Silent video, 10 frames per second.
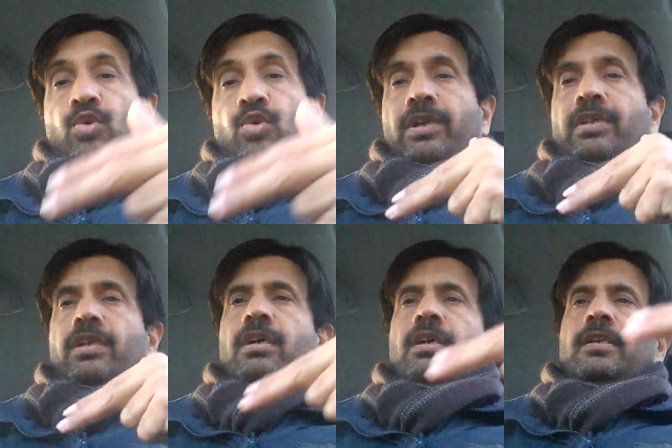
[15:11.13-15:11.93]
told
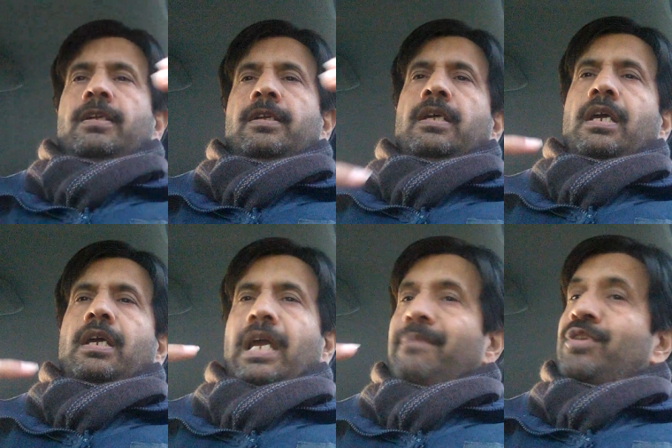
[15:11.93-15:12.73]
are
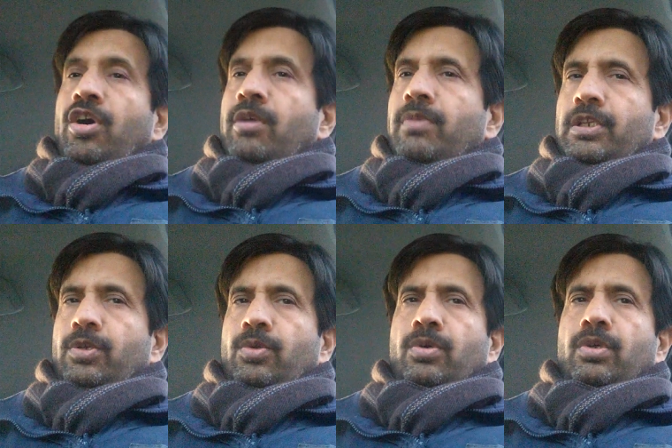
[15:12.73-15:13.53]
abnormal, you
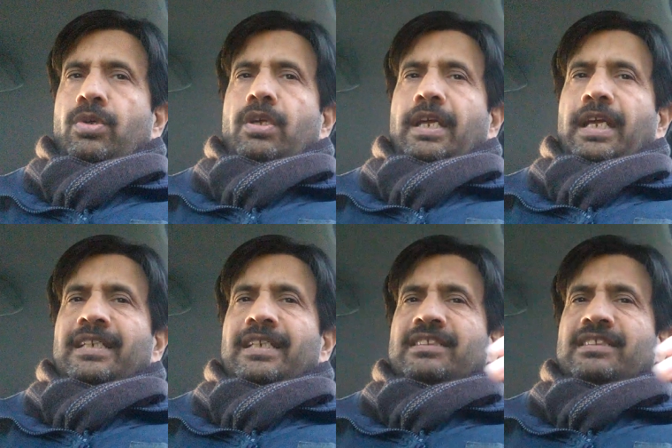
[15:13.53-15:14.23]
know. And the,